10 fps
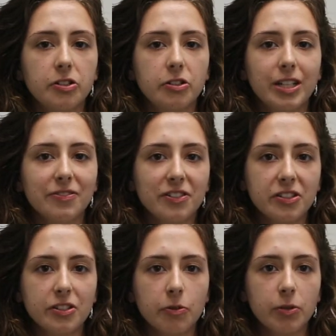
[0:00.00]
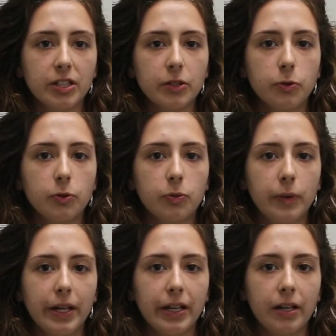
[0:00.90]
transfer is a really cool
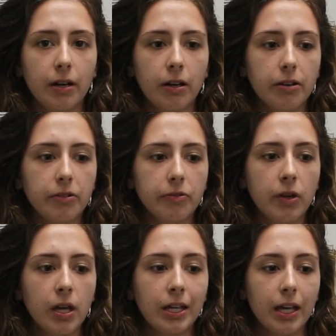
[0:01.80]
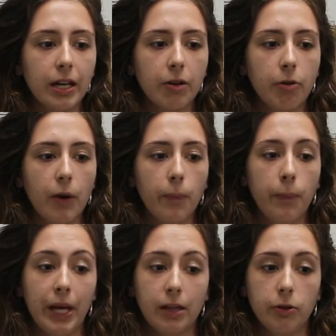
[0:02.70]
way of getting around
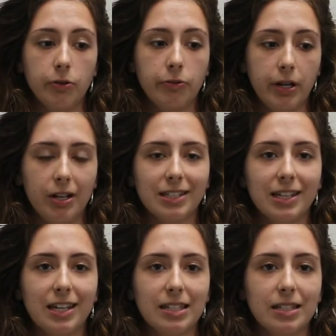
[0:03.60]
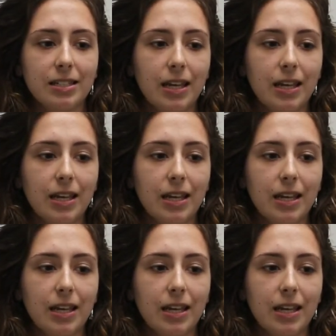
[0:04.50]
payload fairing sizes